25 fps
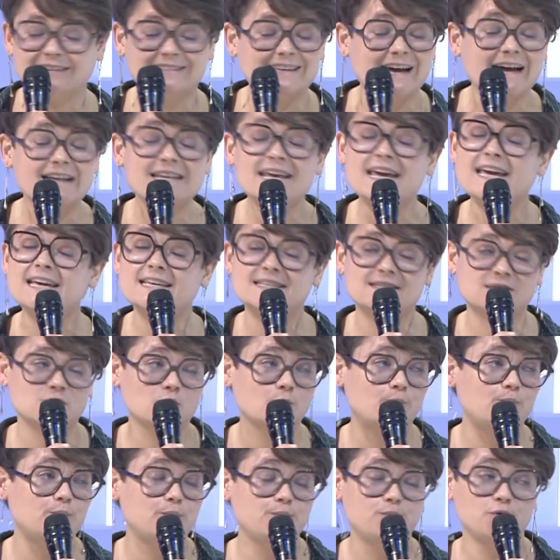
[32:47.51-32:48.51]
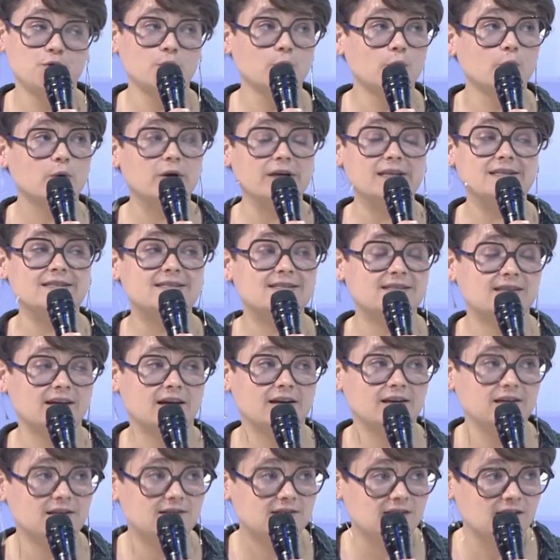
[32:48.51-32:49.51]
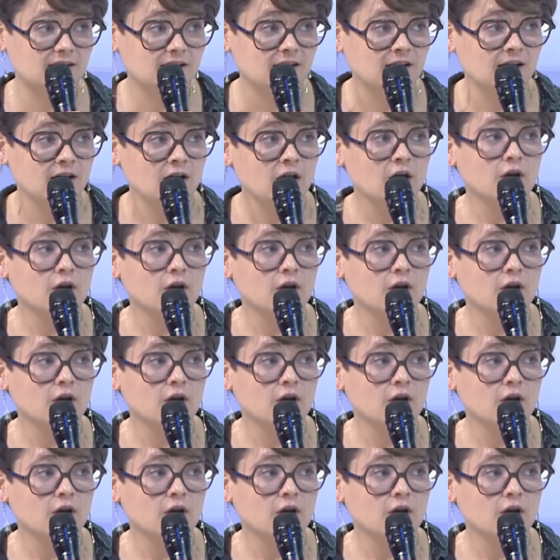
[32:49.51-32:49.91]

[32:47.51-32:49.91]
That is pure insanity,